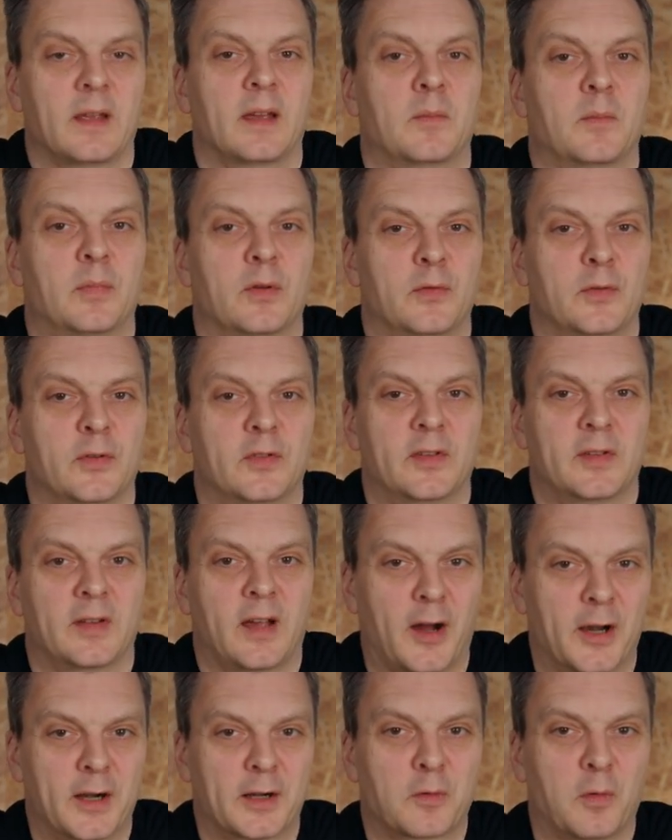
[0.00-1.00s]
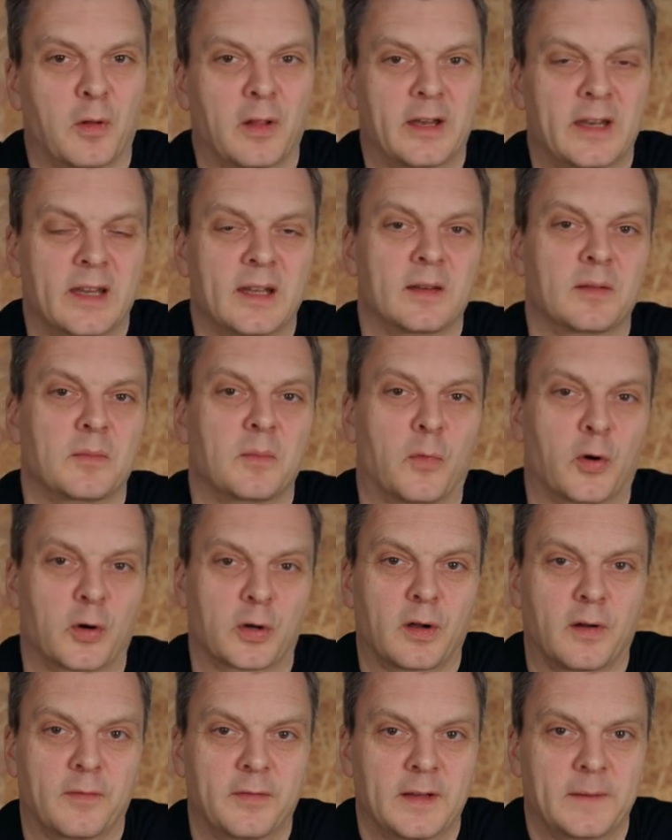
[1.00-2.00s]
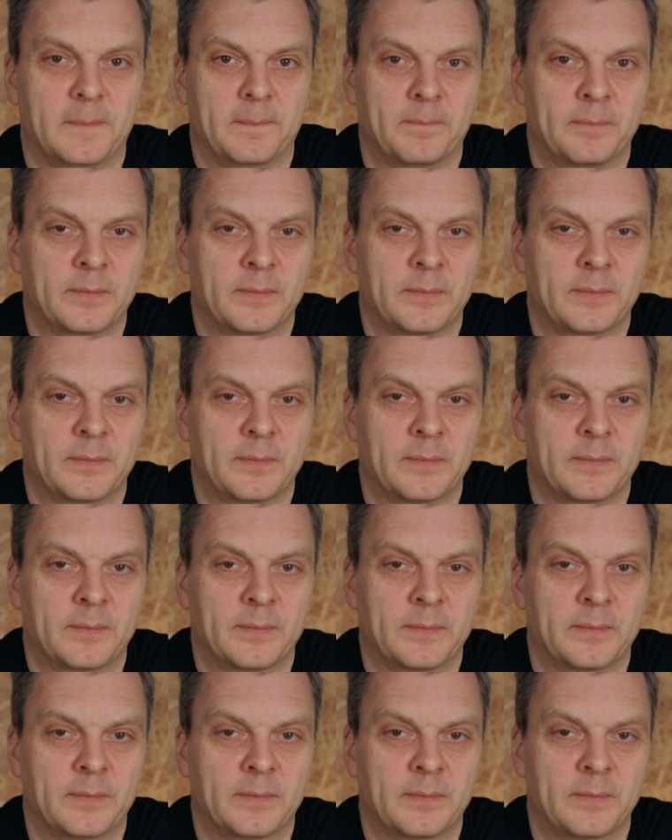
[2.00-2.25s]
and produce higher quality, more coffee.